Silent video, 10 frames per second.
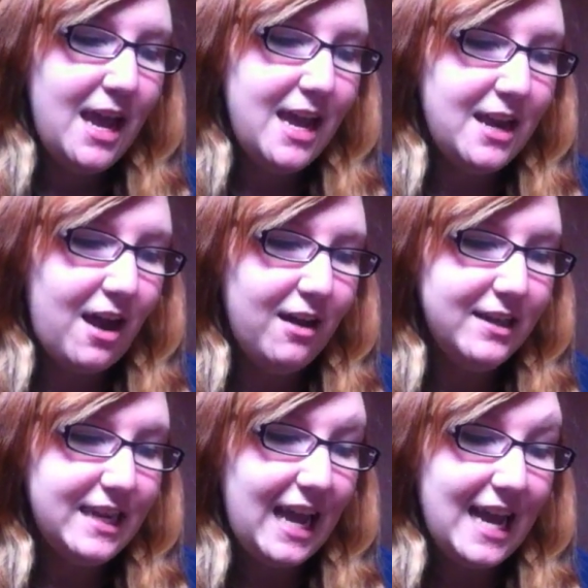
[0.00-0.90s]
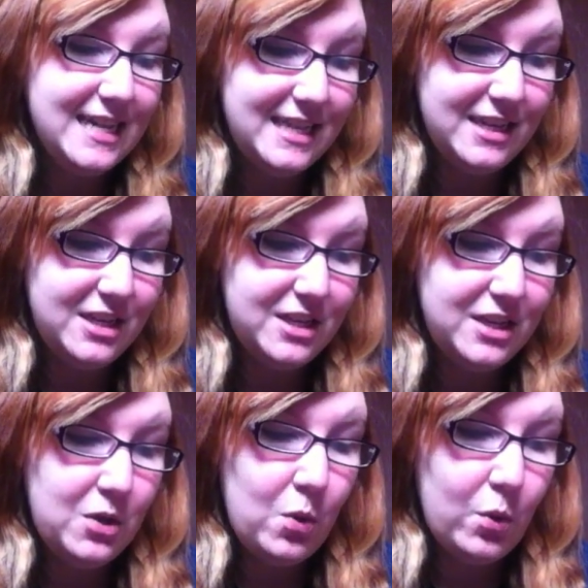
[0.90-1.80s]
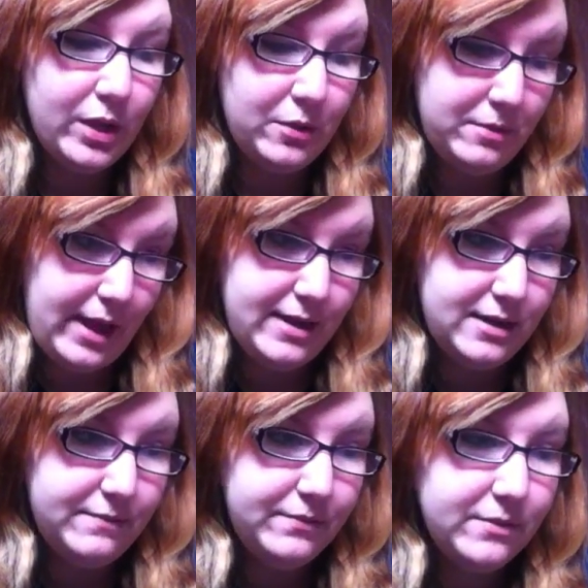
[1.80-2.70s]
and a holiday essence oil blend.